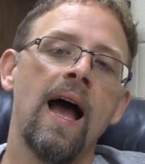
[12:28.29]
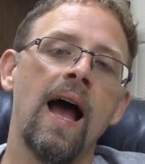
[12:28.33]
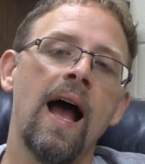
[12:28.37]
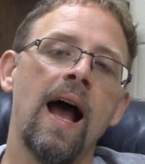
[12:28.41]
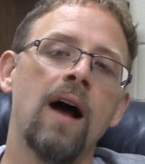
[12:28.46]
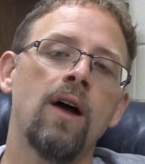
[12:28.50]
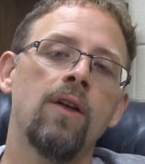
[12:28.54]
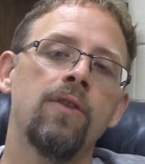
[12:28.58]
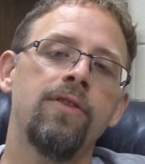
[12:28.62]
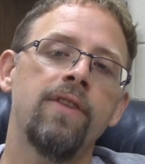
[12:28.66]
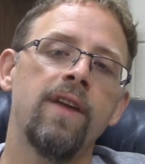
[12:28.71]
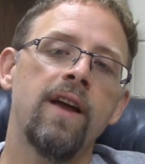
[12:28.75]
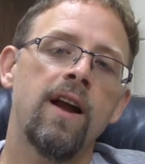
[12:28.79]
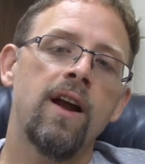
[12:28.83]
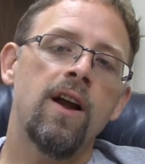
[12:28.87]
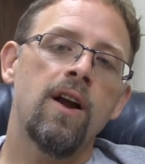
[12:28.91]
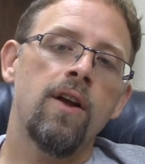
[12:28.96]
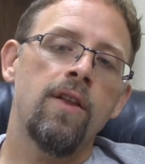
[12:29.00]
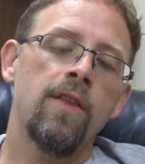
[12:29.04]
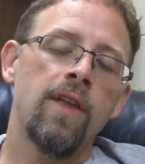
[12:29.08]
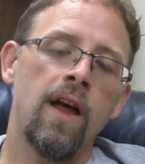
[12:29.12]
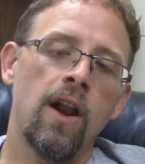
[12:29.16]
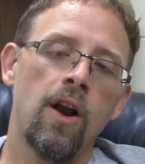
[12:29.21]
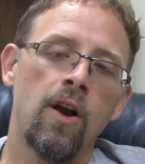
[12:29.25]
out
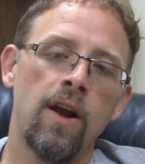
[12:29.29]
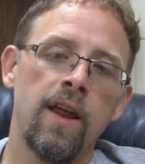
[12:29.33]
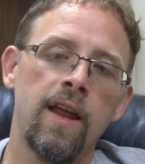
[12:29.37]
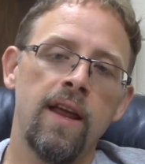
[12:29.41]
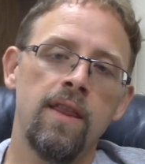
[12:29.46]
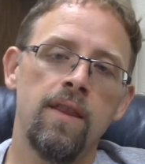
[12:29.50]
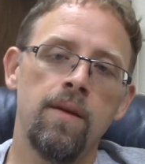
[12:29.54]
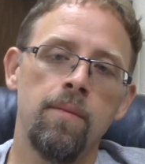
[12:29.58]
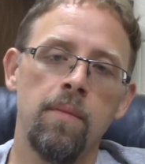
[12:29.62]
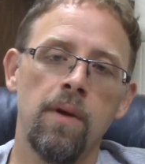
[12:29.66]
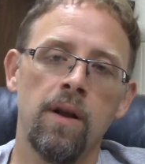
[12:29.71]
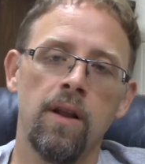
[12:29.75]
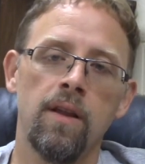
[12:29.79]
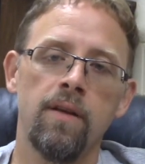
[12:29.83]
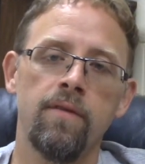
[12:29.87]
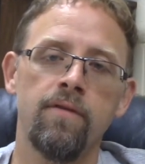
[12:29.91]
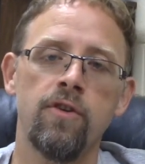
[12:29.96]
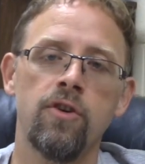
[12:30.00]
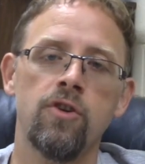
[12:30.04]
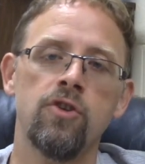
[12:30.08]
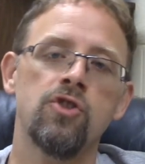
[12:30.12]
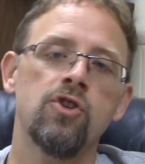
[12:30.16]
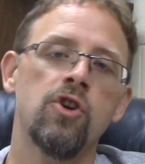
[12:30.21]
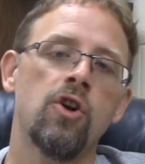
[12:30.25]
there that are in the middle of
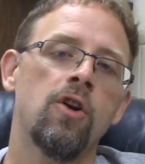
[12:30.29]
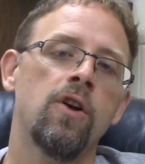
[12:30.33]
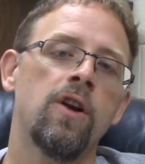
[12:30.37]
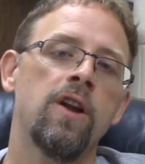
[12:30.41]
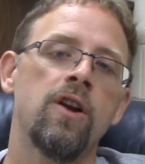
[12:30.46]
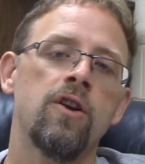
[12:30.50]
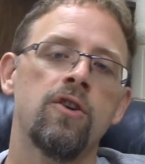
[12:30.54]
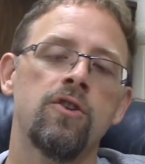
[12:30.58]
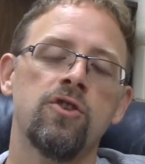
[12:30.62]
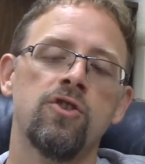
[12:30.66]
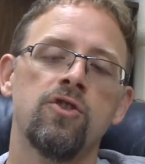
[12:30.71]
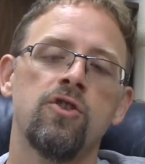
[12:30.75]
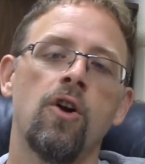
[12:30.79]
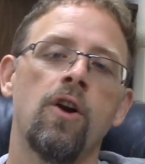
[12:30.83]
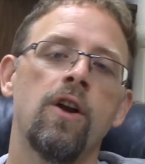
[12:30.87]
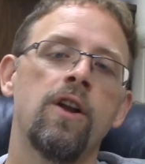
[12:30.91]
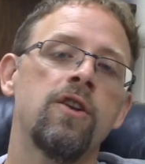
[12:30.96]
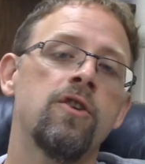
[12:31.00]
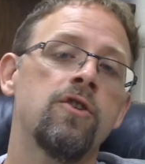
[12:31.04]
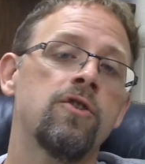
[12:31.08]
your journey or starting